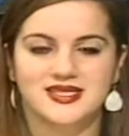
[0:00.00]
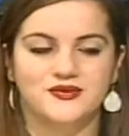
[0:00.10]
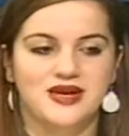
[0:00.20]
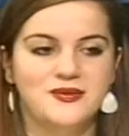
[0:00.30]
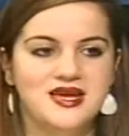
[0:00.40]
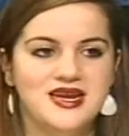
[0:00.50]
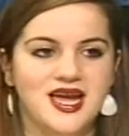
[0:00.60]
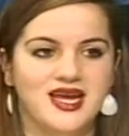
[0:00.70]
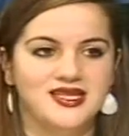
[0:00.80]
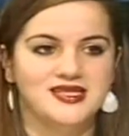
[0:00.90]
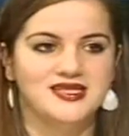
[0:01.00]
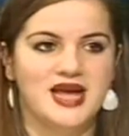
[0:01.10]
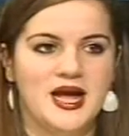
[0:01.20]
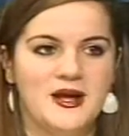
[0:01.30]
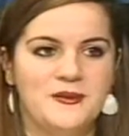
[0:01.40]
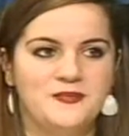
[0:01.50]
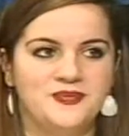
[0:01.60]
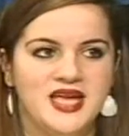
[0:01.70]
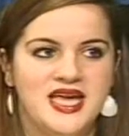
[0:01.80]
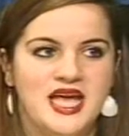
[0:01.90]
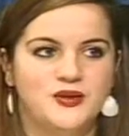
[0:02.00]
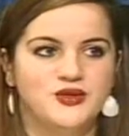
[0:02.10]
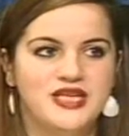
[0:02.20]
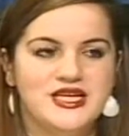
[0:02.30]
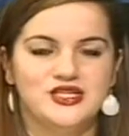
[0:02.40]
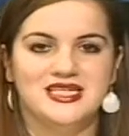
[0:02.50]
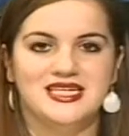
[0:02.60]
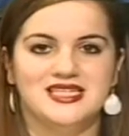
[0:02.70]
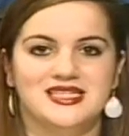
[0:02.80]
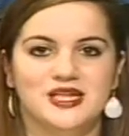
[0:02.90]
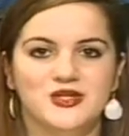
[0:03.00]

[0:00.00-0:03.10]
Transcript: And Arabian Nights, it was really interesting because the Central